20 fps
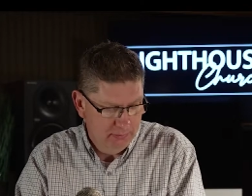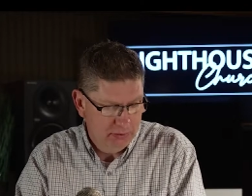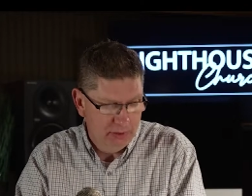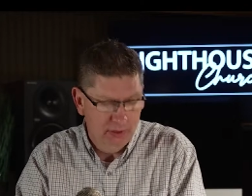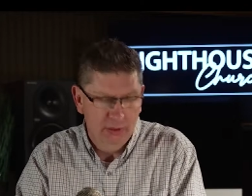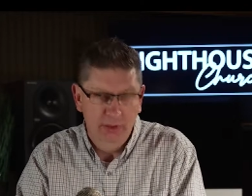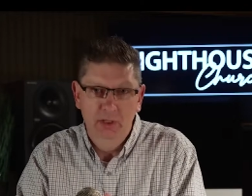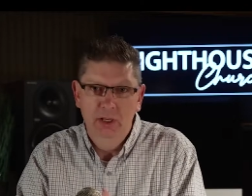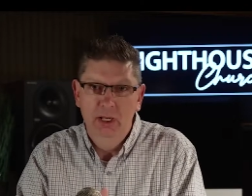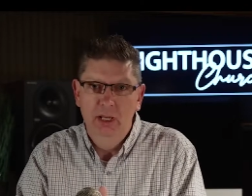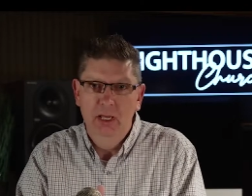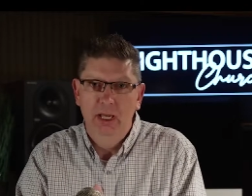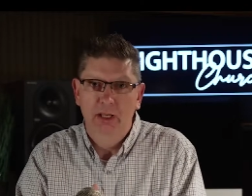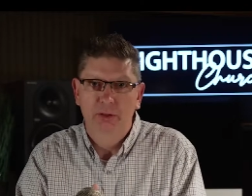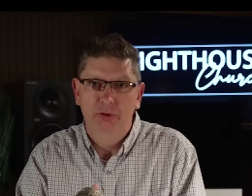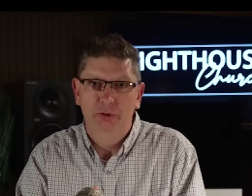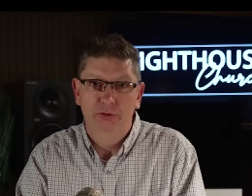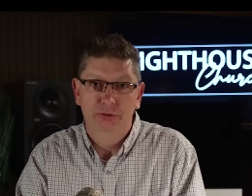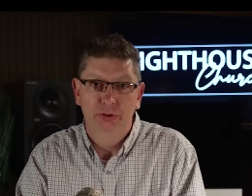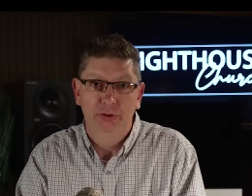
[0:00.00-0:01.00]
And
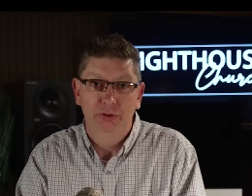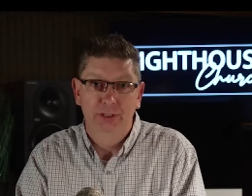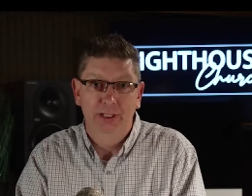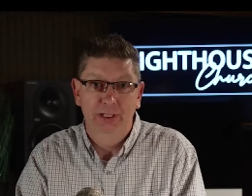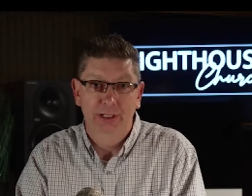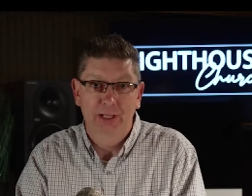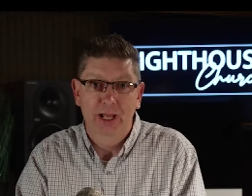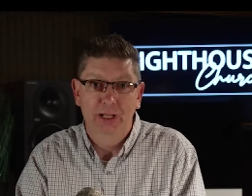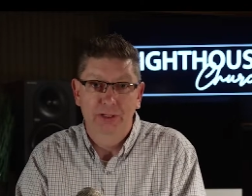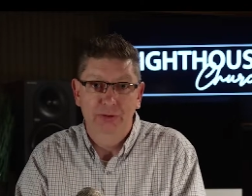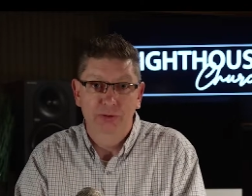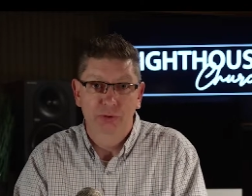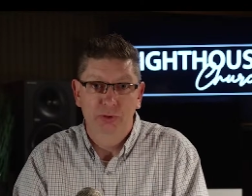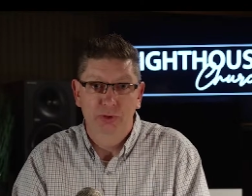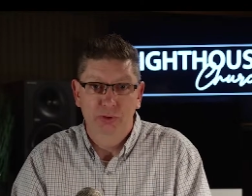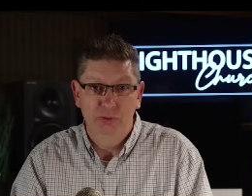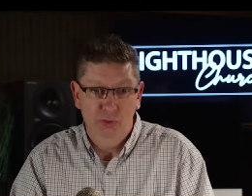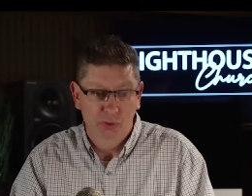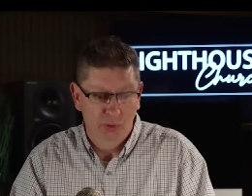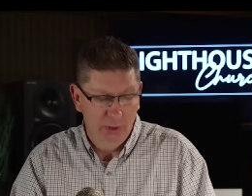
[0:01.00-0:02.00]
there's certainly a lot to
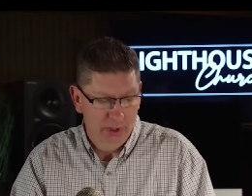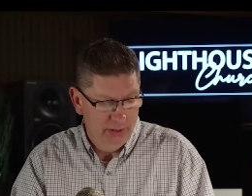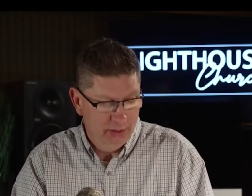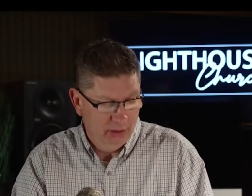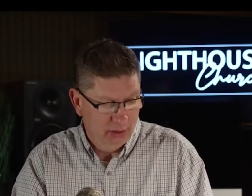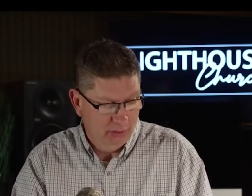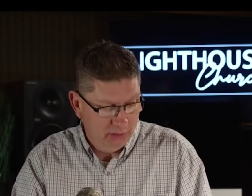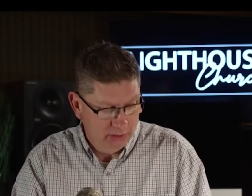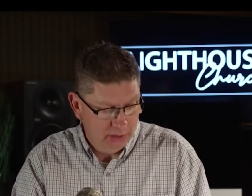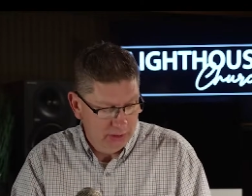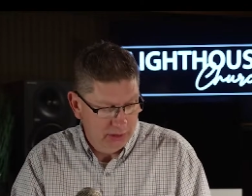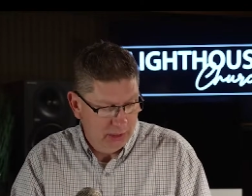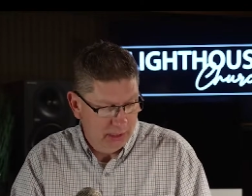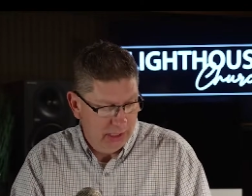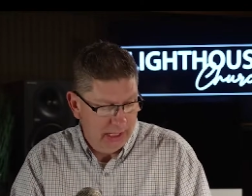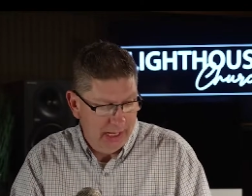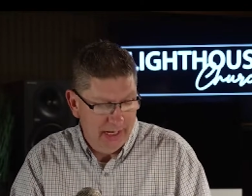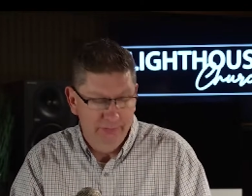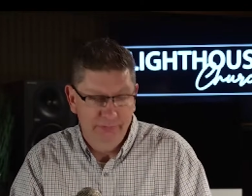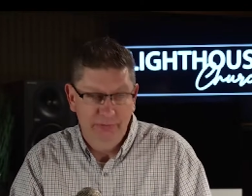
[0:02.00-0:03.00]
endure in the Christian
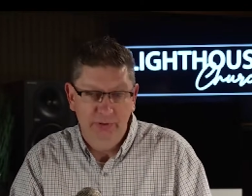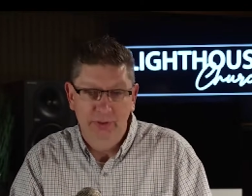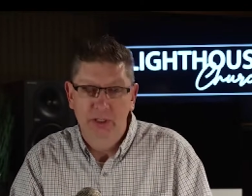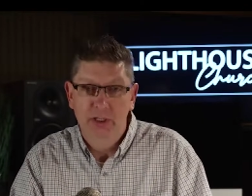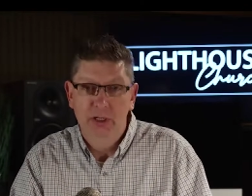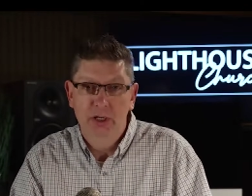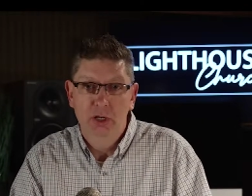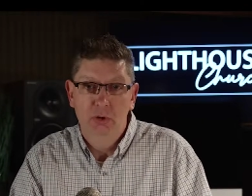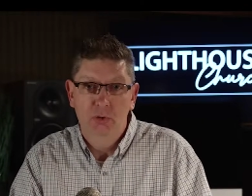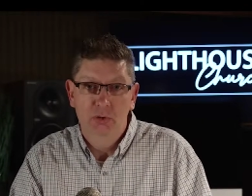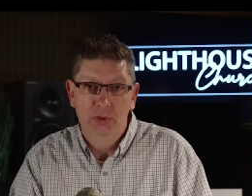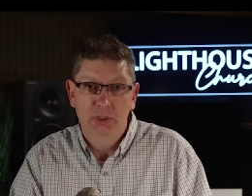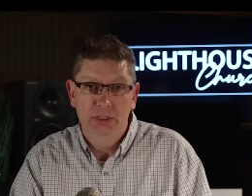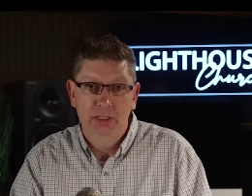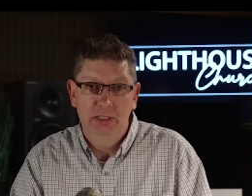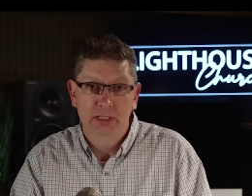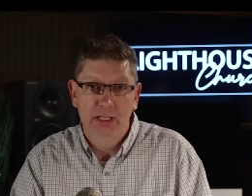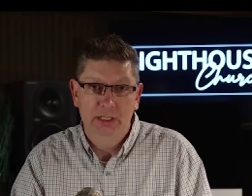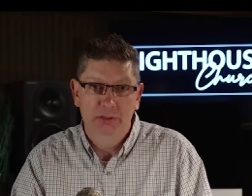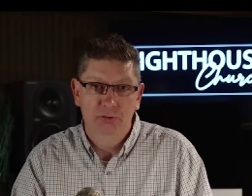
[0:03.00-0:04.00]
life, and we see
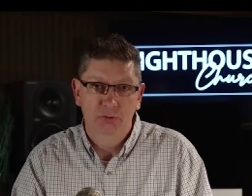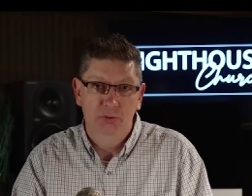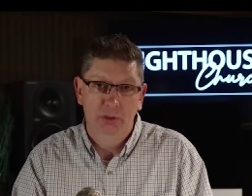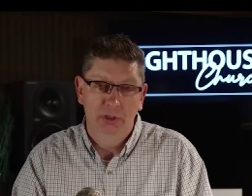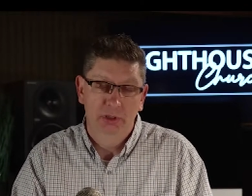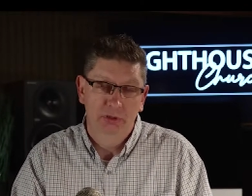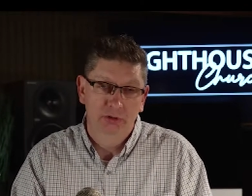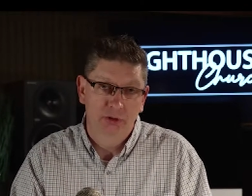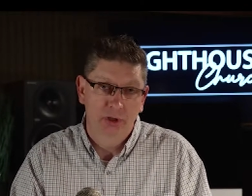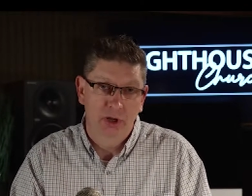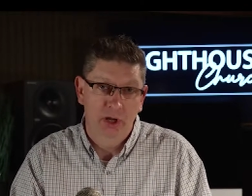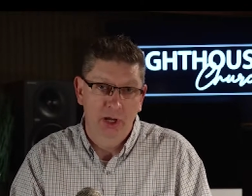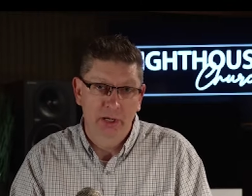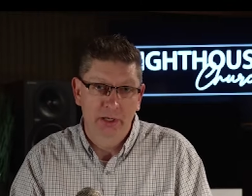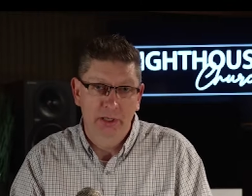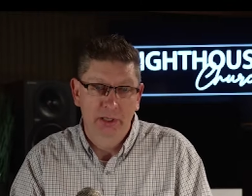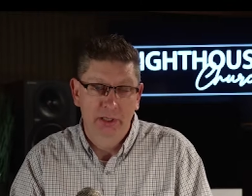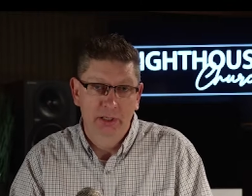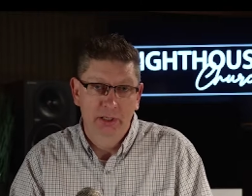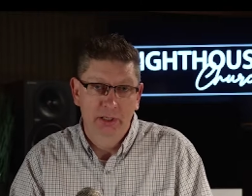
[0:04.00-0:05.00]
that's what John